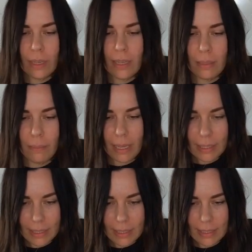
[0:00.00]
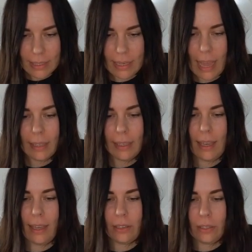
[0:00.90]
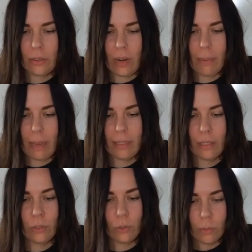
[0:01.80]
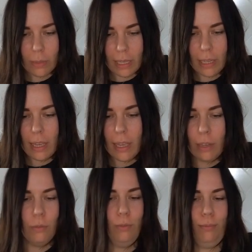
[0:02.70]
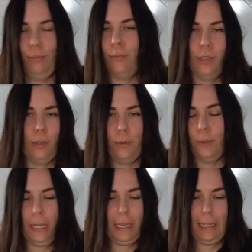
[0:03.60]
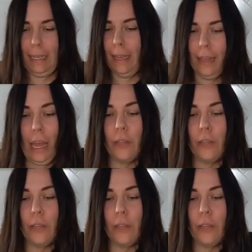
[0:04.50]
It's a Mexican snack cake described as a strawberry. I don't know what I did there.